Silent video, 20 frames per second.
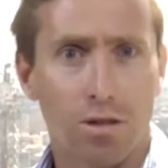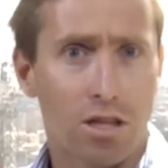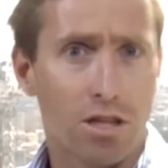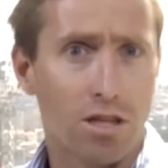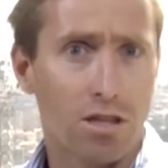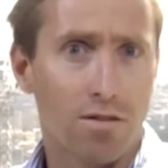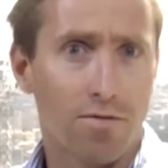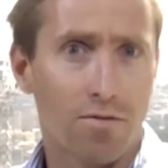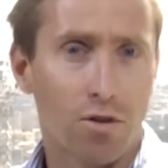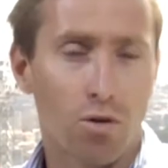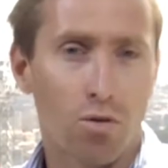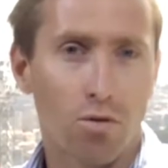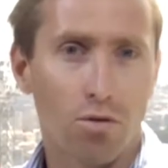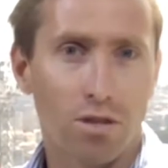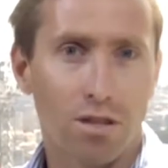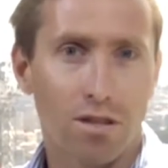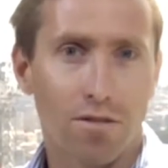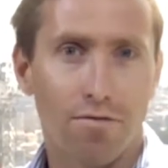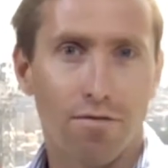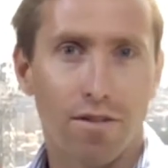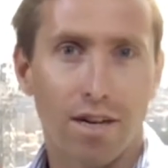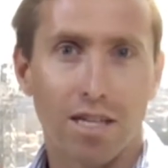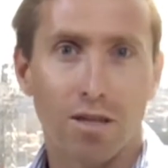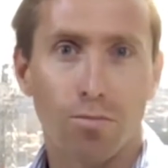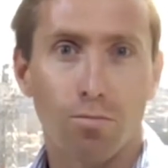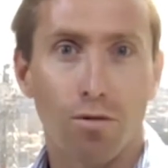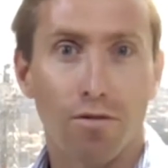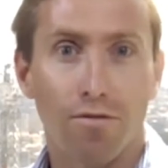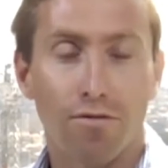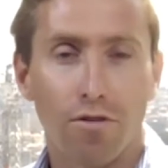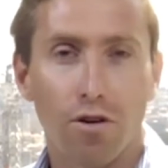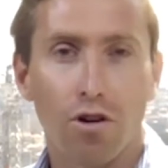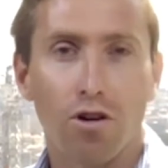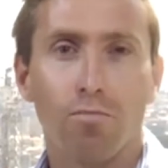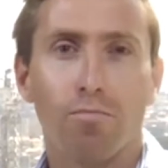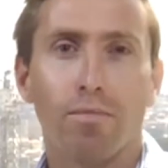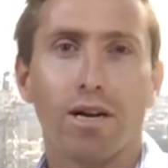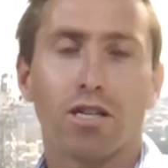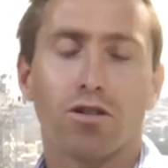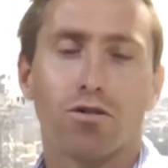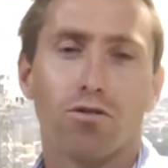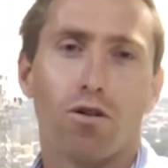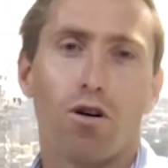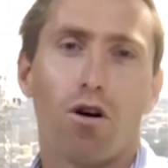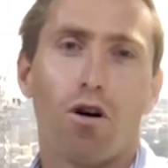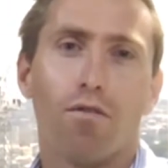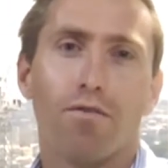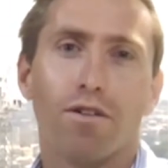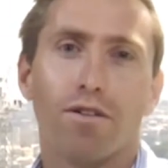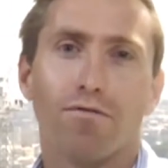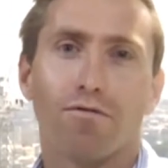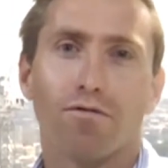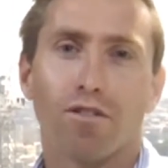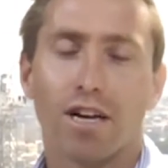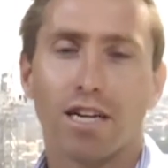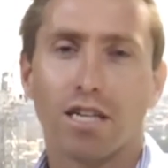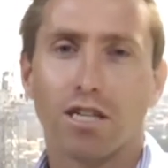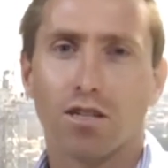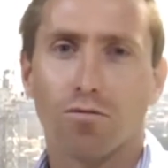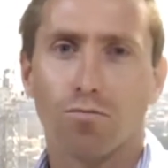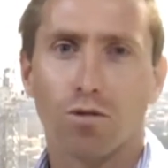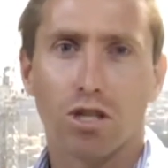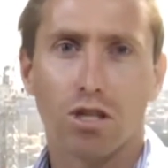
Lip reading: which is of course the Fed's preferred measure of inflation,